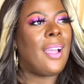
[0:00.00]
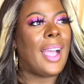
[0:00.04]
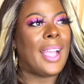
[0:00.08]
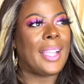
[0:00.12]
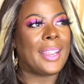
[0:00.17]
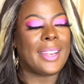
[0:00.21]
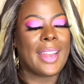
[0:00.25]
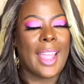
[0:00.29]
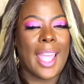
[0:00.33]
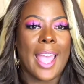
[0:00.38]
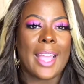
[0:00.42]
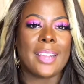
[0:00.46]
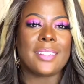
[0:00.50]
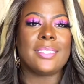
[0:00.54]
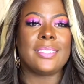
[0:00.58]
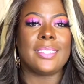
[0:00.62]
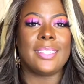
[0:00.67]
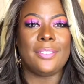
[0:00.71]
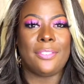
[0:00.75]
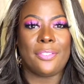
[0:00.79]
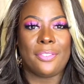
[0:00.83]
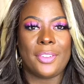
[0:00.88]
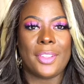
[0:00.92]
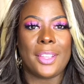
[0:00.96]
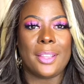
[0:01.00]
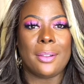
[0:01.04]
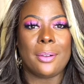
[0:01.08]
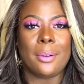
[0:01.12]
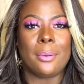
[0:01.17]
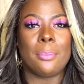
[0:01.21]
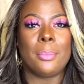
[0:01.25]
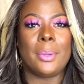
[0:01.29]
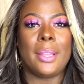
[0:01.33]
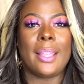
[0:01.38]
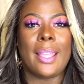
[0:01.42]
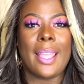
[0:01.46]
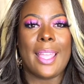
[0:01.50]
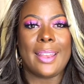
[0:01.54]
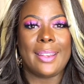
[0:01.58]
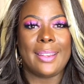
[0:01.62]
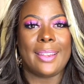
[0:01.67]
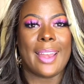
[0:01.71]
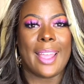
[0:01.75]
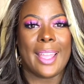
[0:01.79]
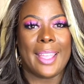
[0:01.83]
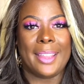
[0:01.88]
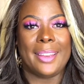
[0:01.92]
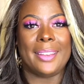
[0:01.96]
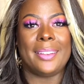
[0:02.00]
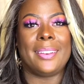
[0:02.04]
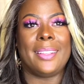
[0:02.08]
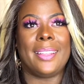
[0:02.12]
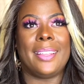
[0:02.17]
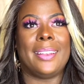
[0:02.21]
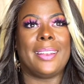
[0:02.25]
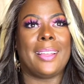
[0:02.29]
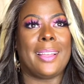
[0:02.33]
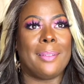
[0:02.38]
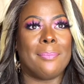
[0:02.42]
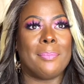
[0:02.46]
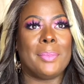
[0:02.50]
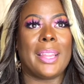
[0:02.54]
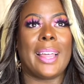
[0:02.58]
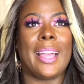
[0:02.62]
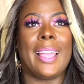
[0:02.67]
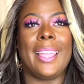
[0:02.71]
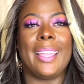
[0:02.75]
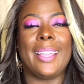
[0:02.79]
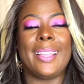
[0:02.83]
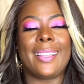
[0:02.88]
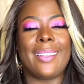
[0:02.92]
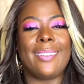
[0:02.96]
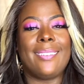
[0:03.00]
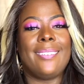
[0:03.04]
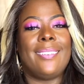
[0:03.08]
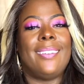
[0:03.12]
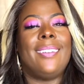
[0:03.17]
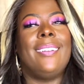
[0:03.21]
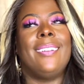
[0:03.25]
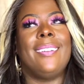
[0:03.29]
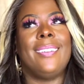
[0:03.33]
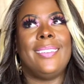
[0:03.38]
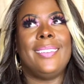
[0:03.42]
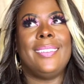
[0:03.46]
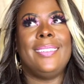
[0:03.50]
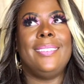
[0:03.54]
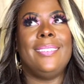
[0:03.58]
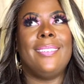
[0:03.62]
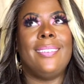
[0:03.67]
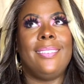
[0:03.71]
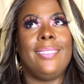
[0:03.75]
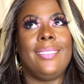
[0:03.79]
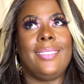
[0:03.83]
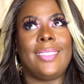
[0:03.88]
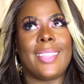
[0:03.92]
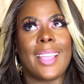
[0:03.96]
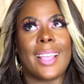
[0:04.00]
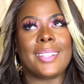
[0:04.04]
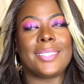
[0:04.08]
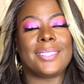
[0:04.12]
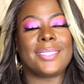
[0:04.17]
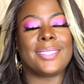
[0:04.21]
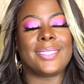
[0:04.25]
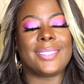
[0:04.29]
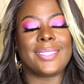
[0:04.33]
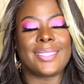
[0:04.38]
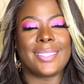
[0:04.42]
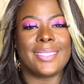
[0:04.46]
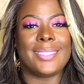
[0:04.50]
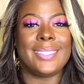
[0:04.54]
I can actually film at night and I'm like, yes.